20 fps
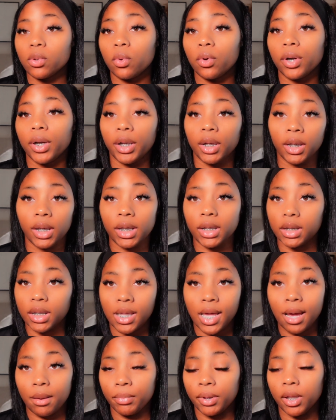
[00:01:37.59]
or linked
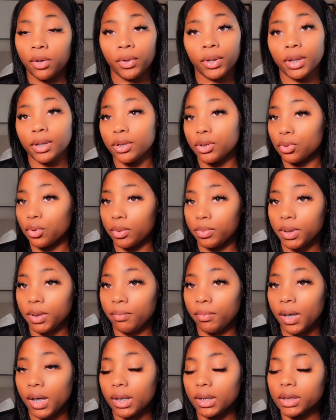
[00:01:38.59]
down below in the
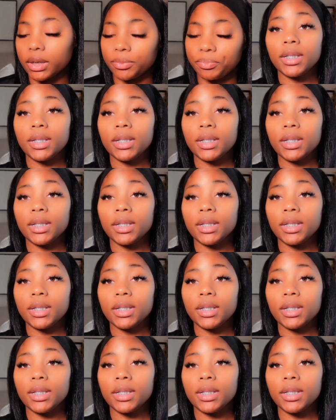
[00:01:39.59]
description box.